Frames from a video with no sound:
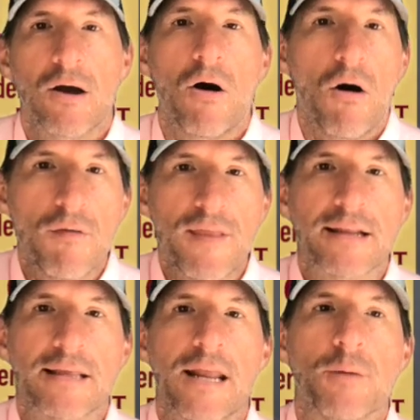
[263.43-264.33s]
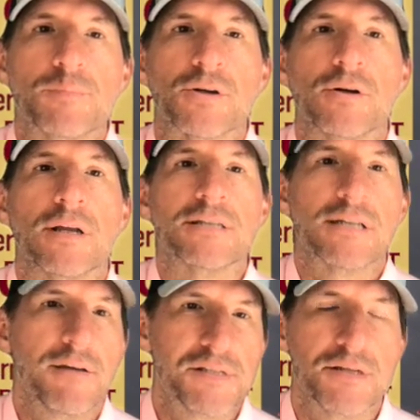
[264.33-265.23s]
All that can help turn a
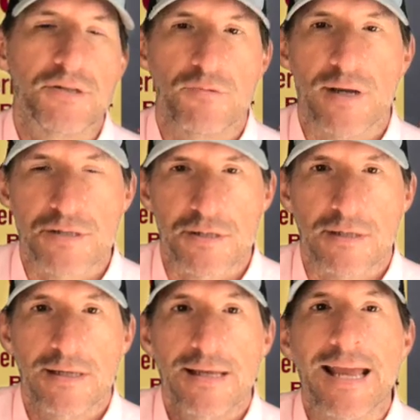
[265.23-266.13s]
tough situation